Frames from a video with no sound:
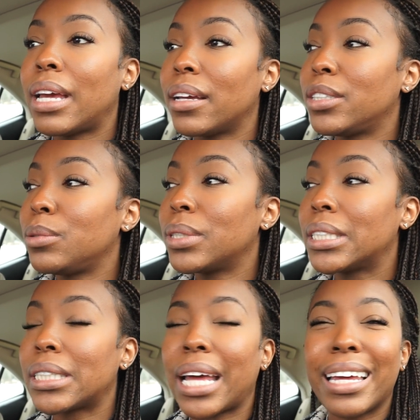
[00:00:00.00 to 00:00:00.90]
she was
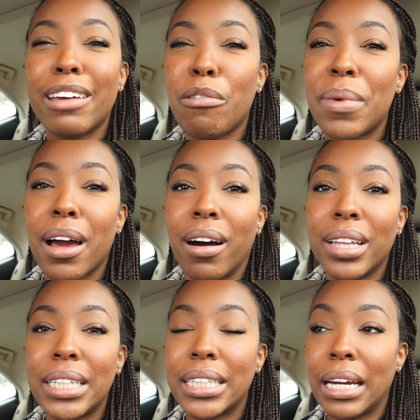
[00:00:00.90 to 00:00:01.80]
just like giving me all
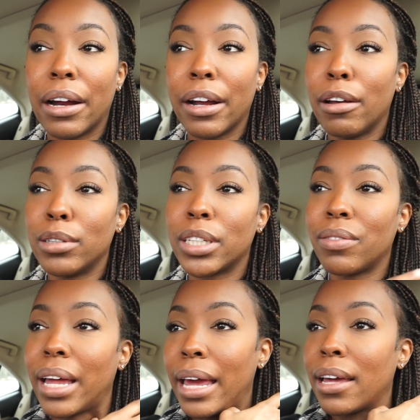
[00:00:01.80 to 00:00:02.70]
these scenarios of
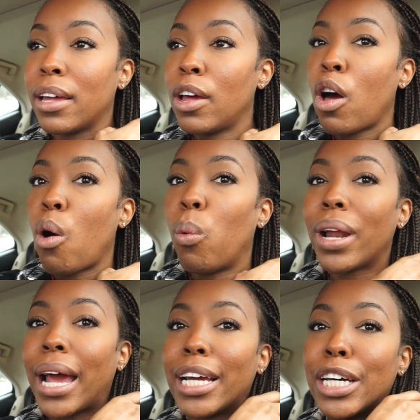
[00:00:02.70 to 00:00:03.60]
like what
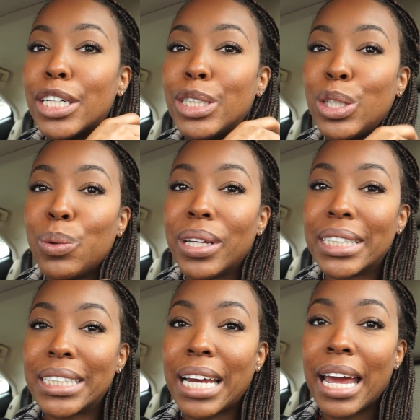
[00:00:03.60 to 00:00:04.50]
I could do
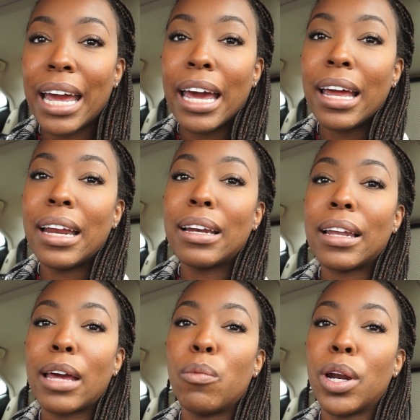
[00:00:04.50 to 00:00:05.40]
instead and
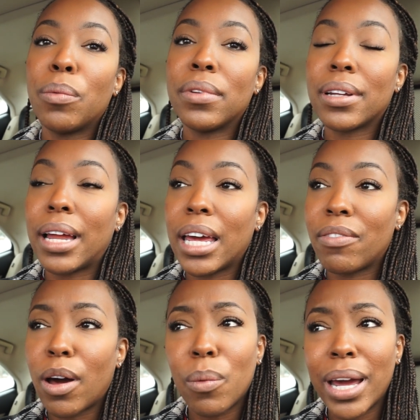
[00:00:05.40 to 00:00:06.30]
like what it would look like if
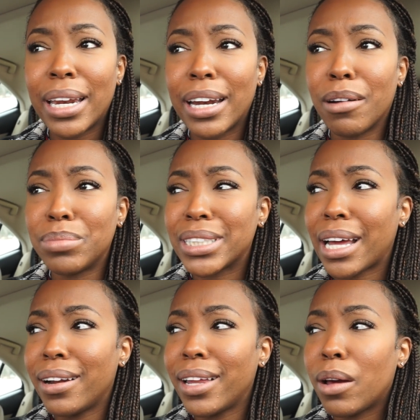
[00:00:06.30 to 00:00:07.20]
I waited. And I'm just
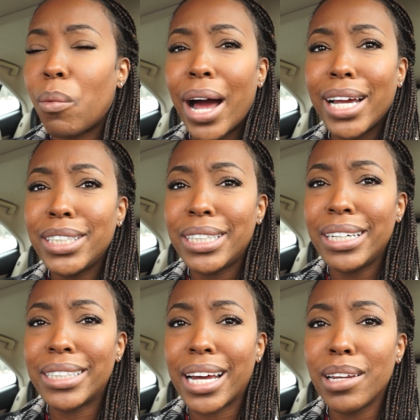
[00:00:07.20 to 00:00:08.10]
kind of like, why is she
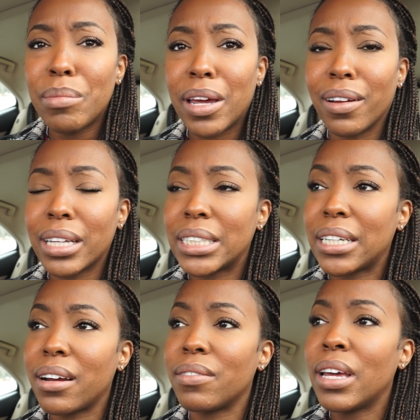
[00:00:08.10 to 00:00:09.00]
telling me all this
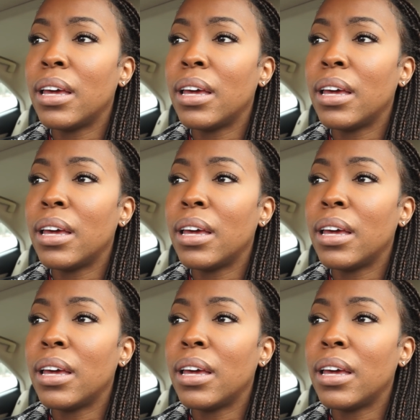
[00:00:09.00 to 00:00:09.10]
stuff?